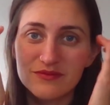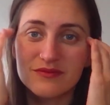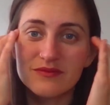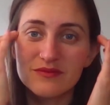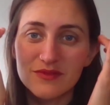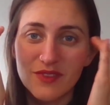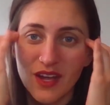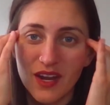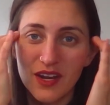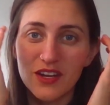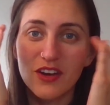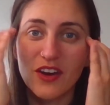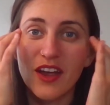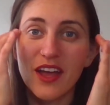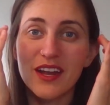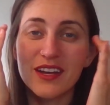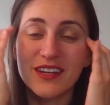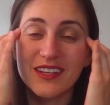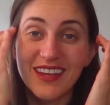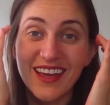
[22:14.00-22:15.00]
Nodding your head
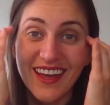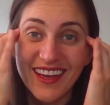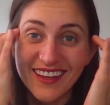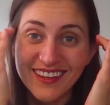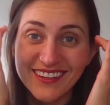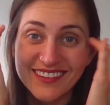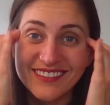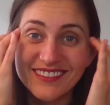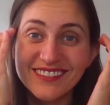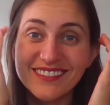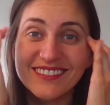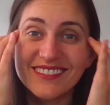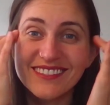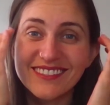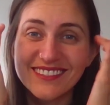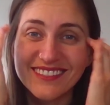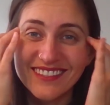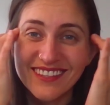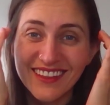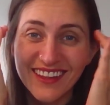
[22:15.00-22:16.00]
yes,
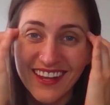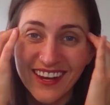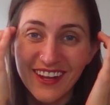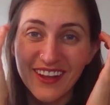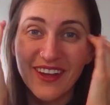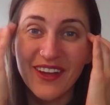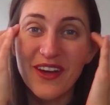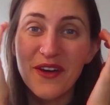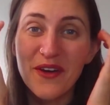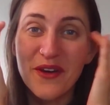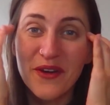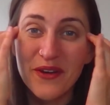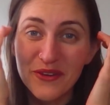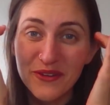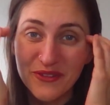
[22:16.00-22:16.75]
to let it go.